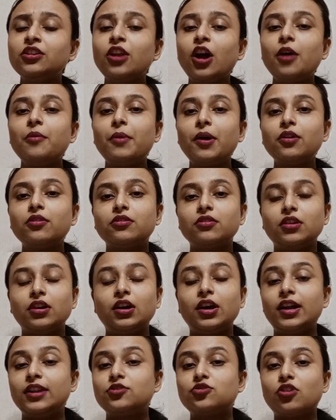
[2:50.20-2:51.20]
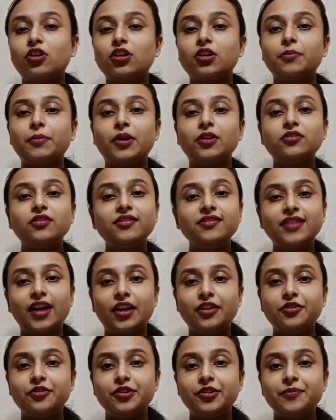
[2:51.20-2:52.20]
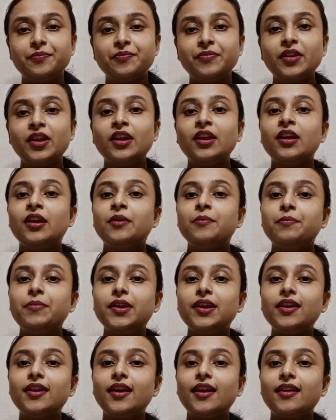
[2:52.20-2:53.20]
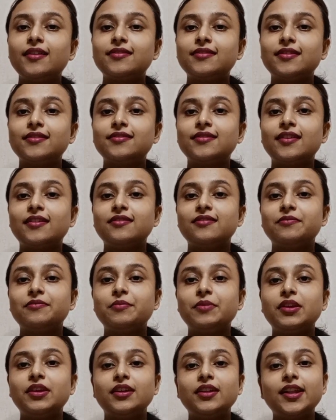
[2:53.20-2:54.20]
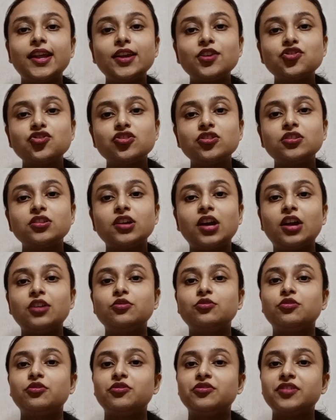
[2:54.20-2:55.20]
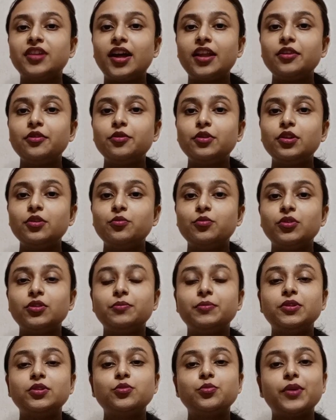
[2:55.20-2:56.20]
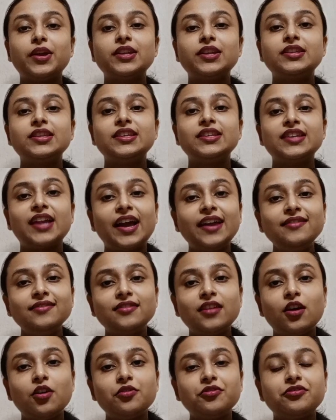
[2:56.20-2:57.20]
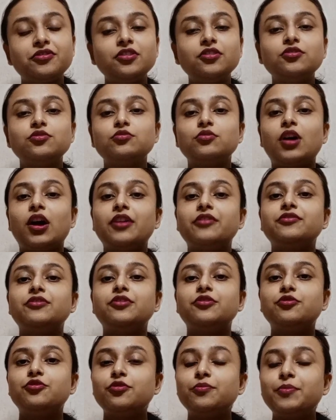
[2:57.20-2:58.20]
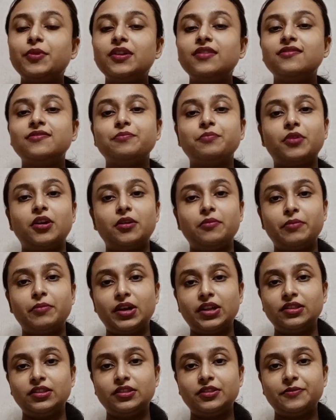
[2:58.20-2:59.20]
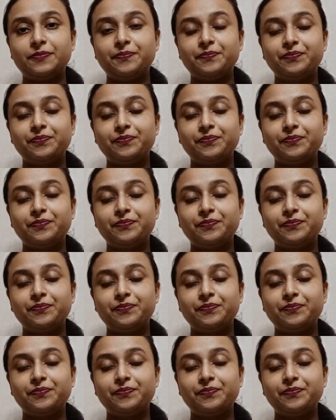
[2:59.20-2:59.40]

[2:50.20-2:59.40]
Now about uh, I'll talk about the salary. PSSSB election Kanungo salary will be 29,200 rupees per month.